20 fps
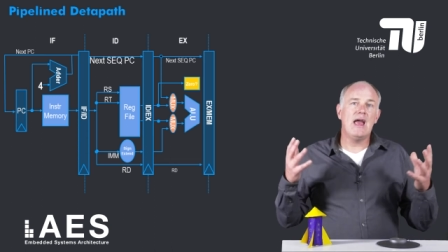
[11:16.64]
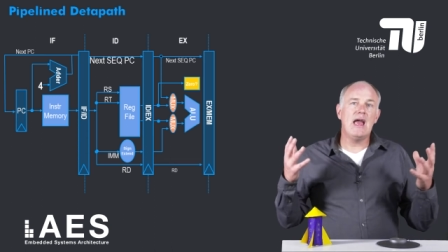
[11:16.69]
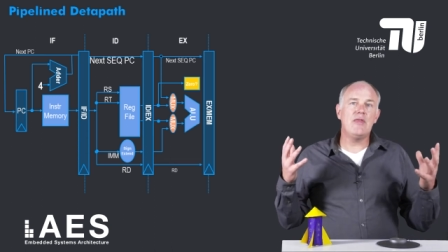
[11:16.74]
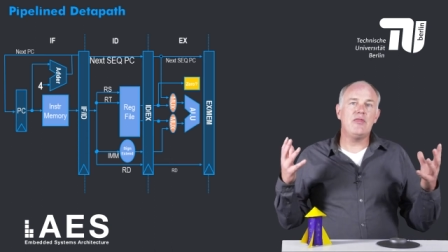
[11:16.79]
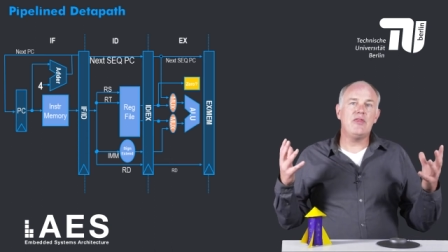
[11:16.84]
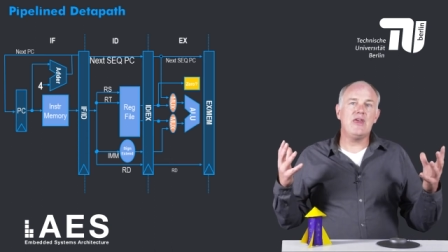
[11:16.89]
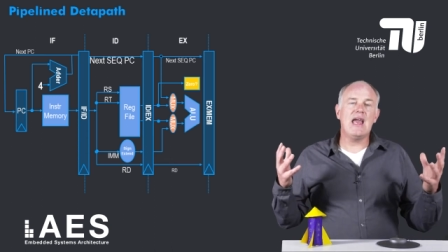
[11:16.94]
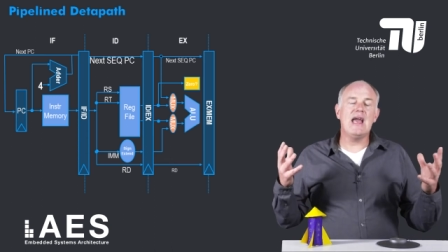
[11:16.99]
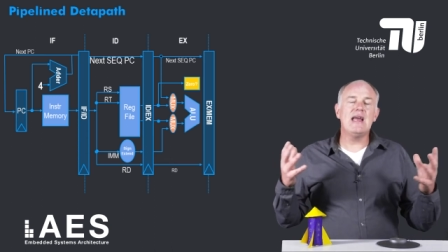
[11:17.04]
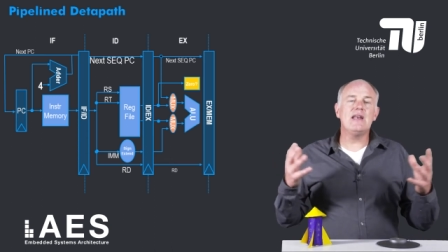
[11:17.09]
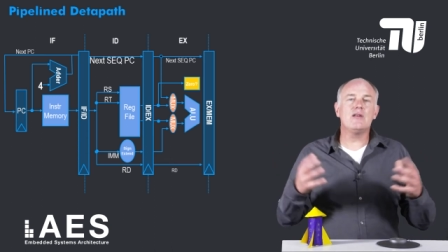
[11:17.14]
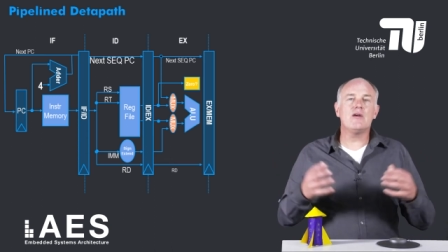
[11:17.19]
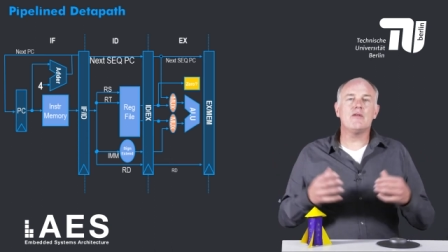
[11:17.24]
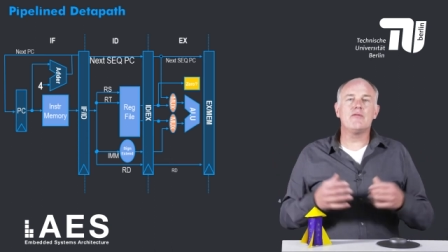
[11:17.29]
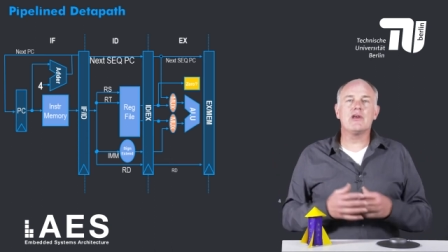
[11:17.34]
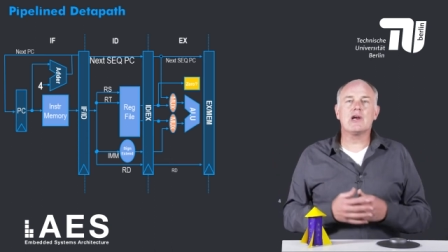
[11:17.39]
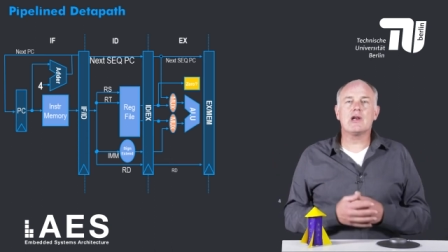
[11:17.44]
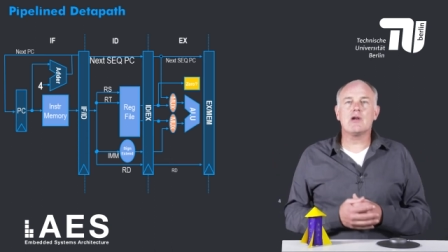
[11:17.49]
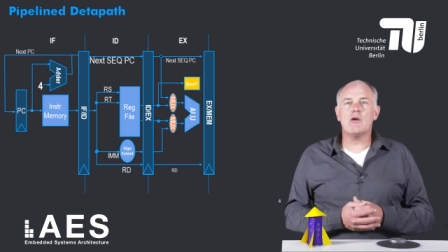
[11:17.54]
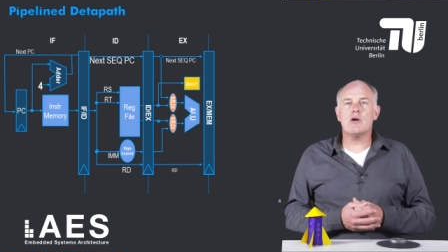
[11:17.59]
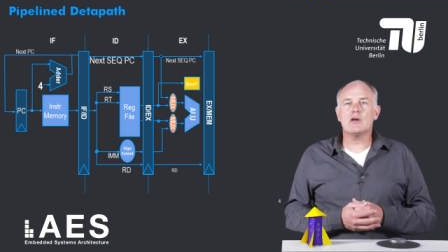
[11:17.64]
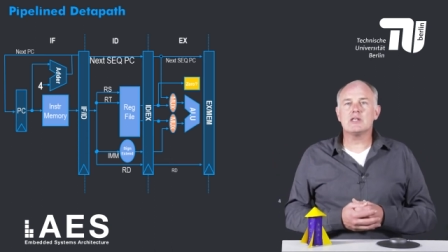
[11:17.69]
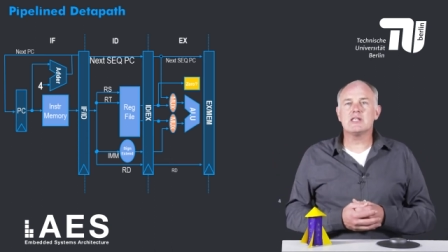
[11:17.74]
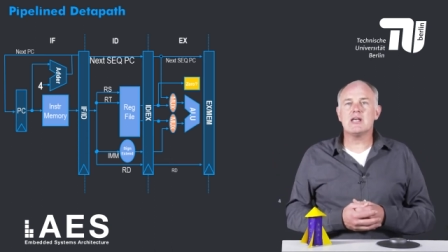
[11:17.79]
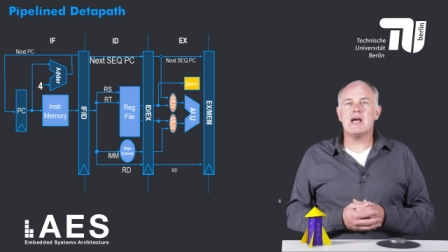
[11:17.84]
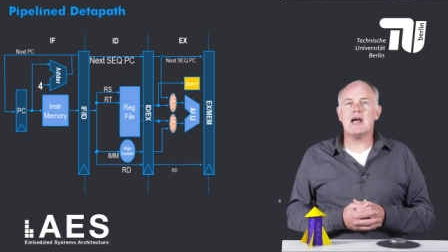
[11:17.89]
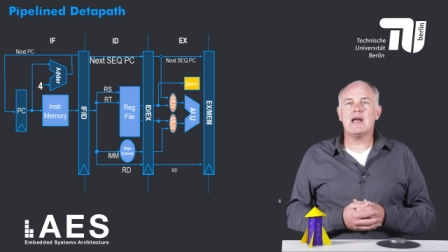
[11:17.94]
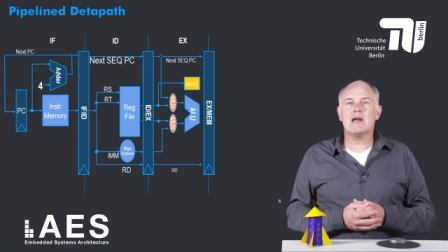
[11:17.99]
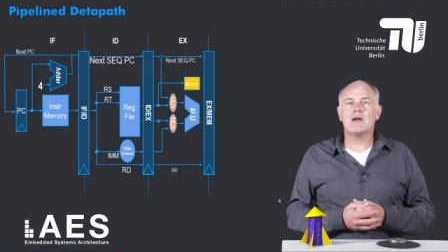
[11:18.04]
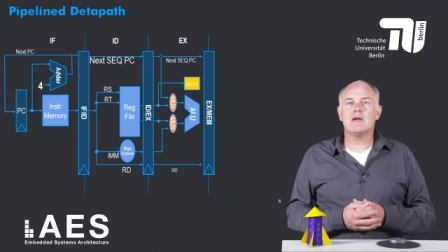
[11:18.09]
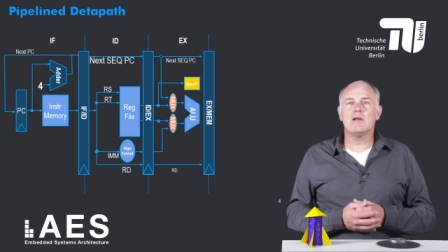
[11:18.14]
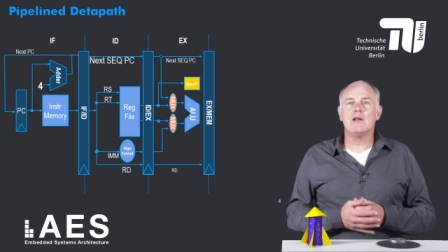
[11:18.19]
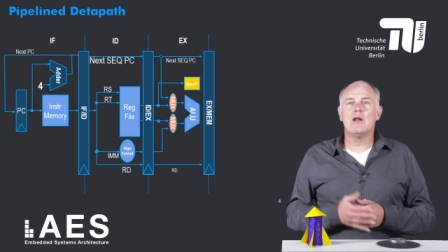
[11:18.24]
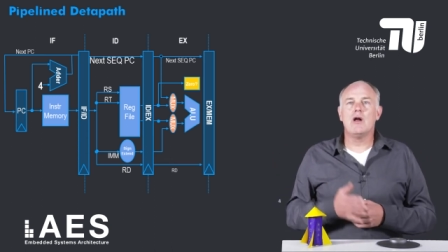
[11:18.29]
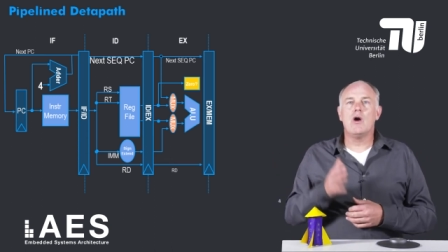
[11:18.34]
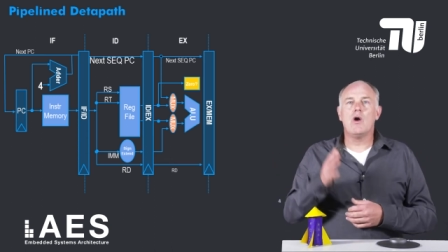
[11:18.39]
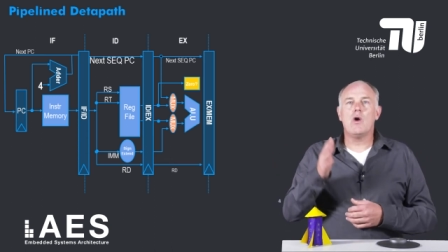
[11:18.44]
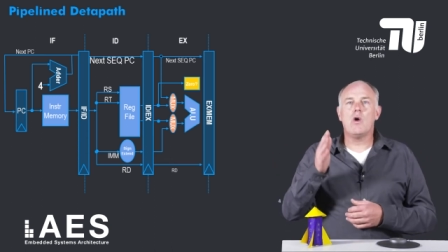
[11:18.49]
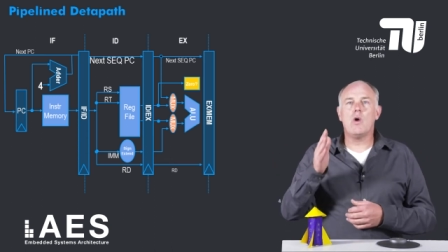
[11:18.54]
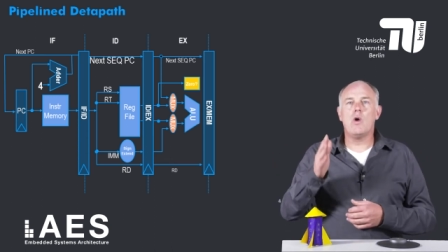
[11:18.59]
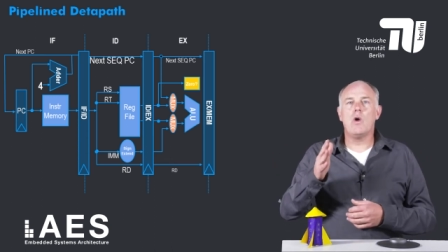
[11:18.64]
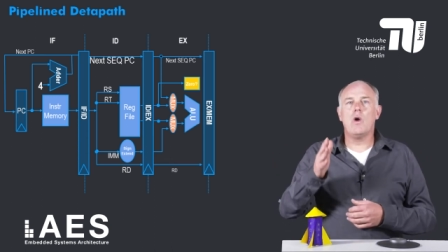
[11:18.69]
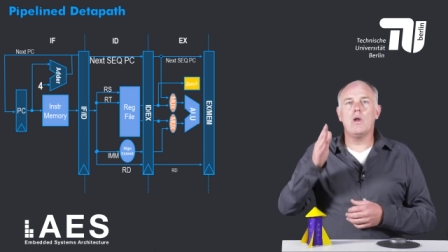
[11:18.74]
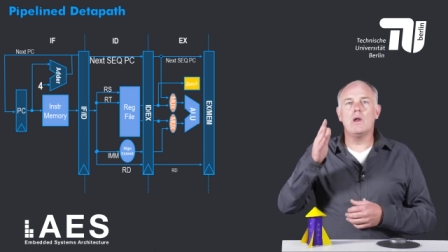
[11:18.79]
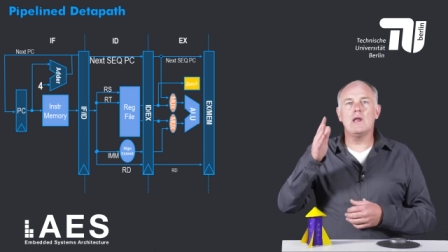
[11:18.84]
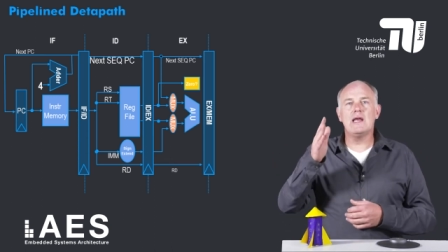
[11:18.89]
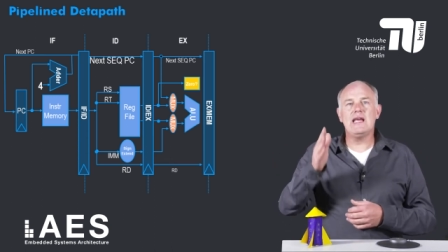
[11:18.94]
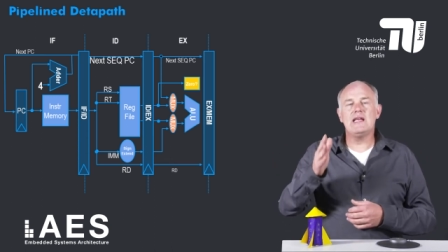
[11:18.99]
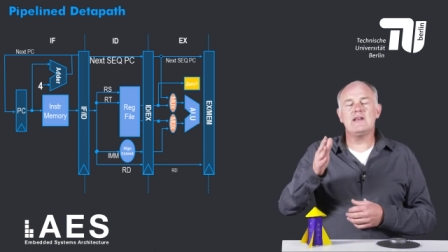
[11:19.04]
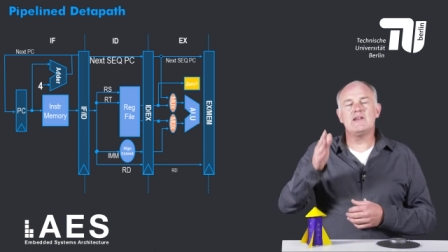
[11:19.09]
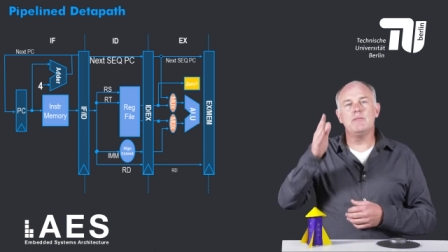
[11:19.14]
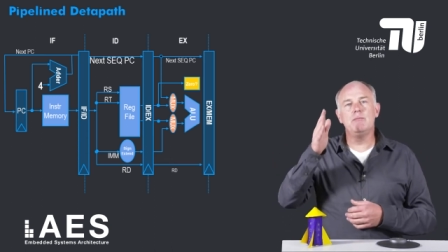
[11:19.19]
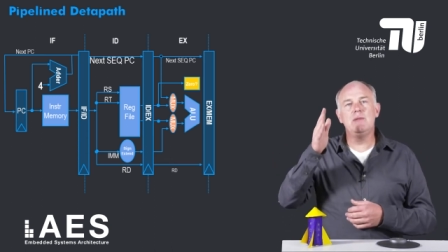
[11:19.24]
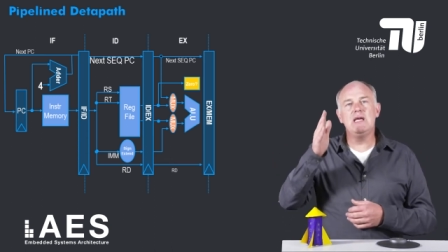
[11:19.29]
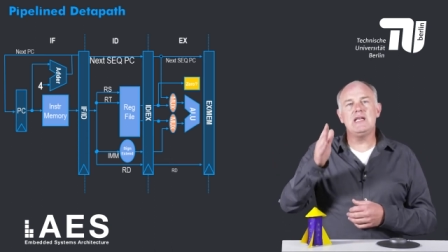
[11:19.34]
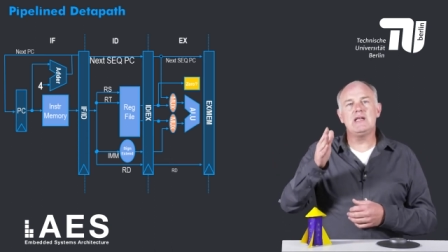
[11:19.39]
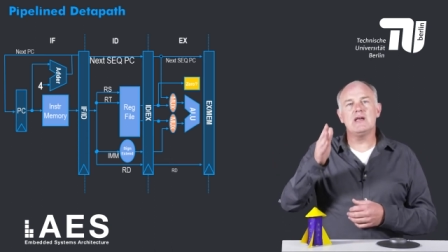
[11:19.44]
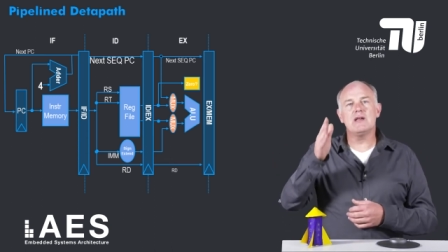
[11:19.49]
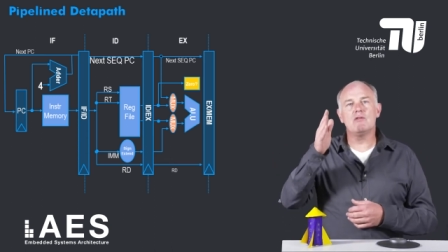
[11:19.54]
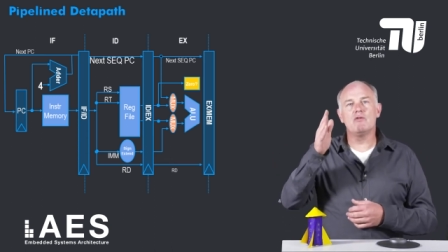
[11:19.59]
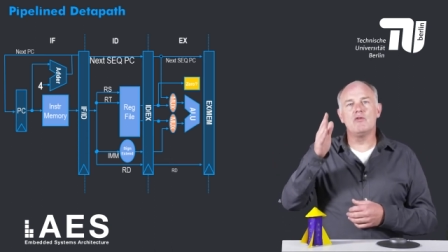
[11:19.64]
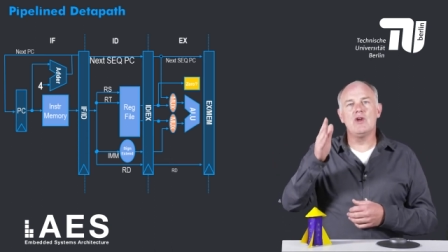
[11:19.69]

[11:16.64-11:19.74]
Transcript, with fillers: At the end of the clock cycle, all intermediate